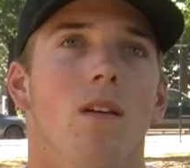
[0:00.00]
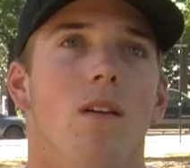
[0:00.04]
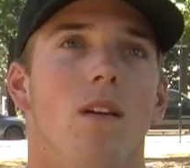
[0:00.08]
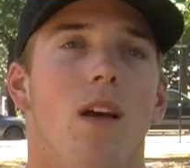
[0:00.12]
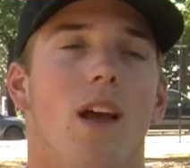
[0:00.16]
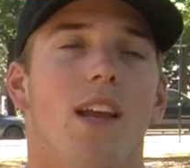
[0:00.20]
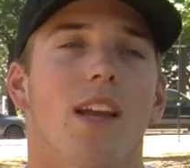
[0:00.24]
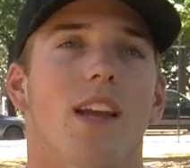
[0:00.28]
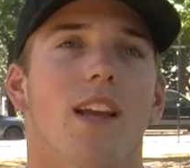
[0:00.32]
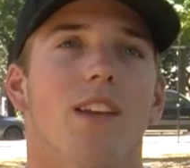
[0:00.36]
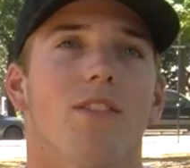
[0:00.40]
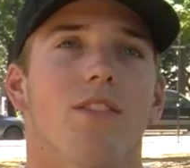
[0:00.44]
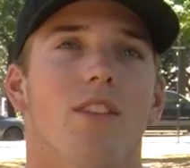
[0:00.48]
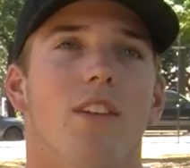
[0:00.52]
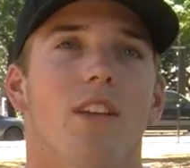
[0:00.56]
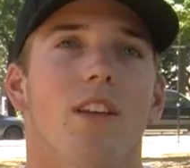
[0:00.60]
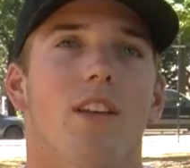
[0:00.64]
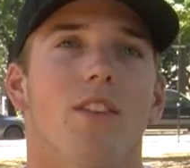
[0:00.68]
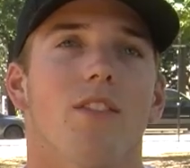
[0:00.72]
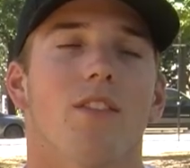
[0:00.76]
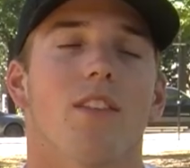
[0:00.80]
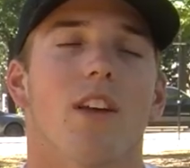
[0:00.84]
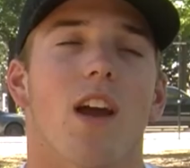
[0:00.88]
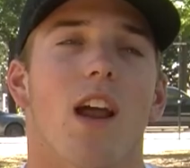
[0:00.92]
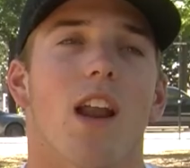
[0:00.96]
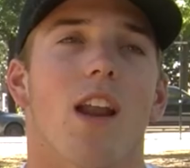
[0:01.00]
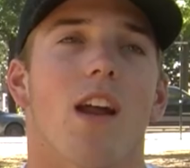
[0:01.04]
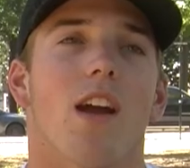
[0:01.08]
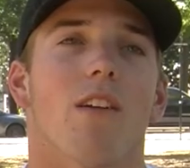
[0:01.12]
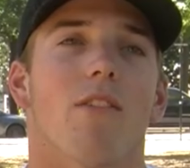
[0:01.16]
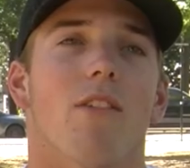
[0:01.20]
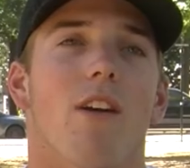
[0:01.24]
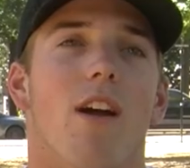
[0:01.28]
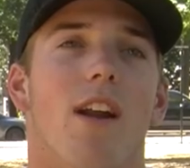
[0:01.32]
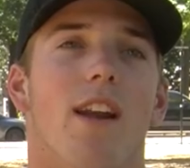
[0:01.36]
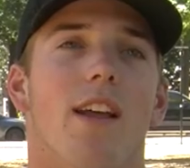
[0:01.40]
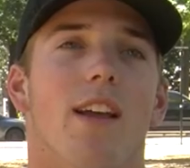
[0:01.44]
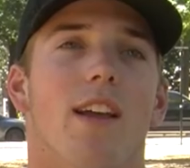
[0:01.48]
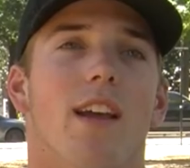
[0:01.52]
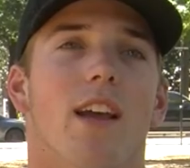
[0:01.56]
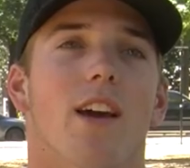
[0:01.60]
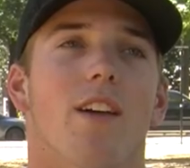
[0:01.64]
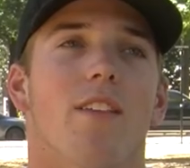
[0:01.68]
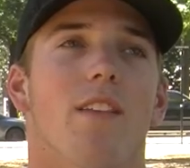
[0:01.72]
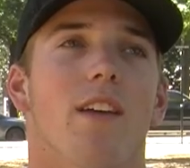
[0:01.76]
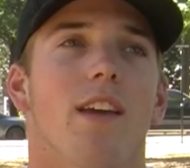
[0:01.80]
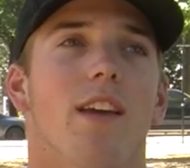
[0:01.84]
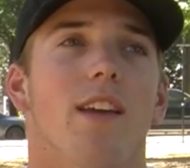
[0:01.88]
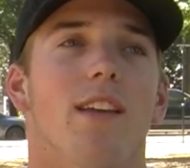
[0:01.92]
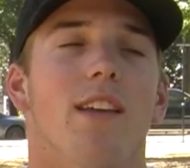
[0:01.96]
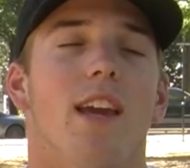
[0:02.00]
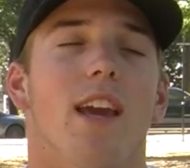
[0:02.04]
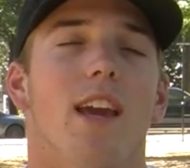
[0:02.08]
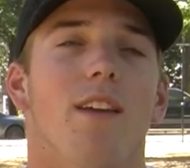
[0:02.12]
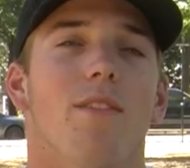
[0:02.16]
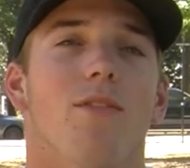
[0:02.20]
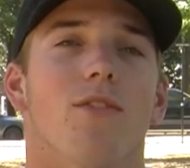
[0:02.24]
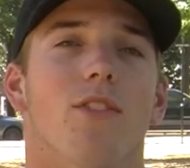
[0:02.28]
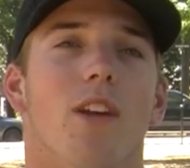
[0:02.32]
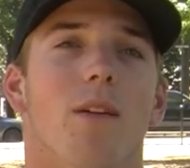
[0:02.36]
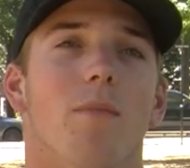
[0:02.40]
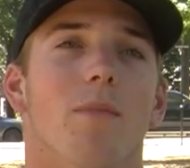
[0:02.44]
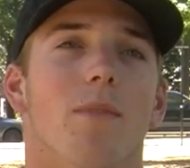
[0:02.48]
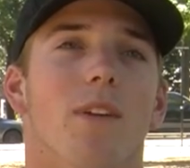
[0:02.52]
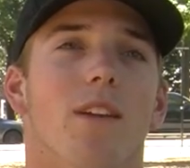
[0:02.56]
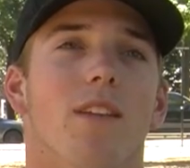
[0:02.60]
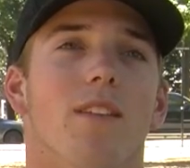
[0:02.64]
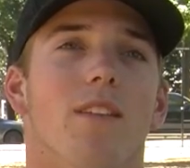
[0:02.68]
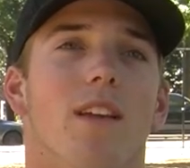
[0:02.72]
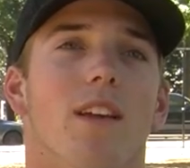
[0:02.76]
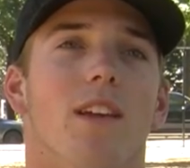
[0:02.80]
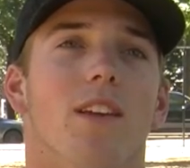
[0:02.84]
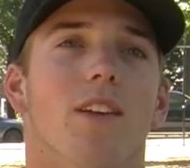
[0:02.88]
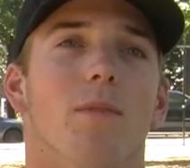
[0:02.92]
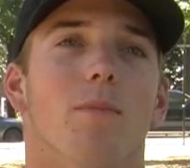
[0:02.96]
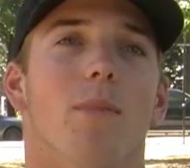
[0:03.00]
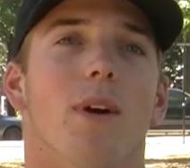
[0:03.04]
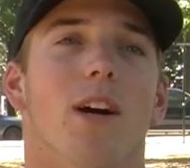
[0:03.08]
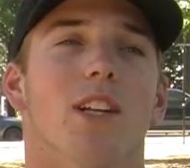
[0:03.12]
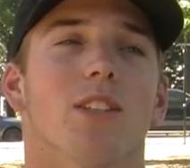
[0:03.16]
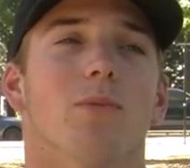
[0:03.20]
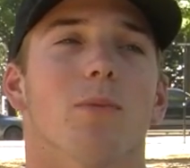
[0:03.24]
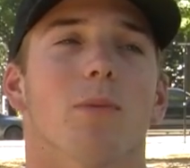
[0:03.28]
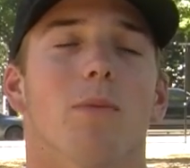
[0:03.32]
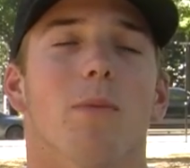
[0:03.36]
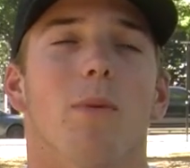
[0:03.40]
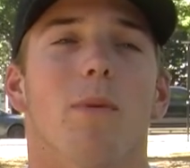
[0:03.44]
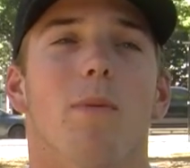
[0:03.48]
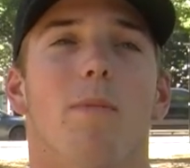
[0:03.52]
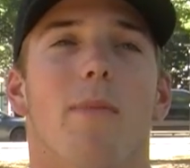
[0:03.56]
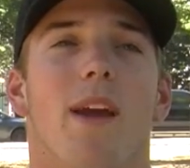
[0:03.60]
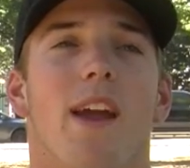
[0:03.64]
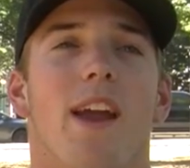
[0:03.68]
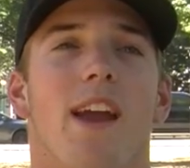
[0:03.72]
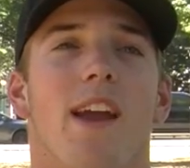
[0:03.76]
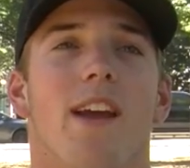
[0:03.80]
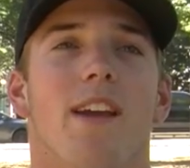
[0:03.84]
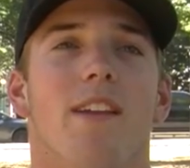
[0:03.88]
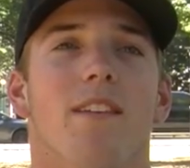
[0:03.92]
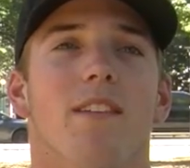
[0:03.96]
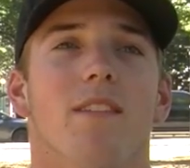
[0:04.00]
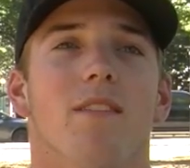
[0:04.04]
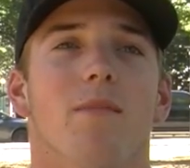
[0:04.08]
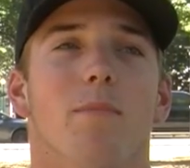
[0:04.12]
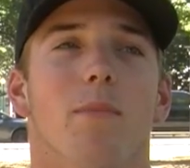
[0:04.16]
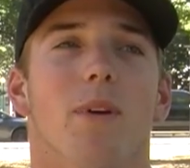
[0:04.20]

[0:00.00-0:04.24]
I guess it is kind of ironic how they gave something that could possibly be banned,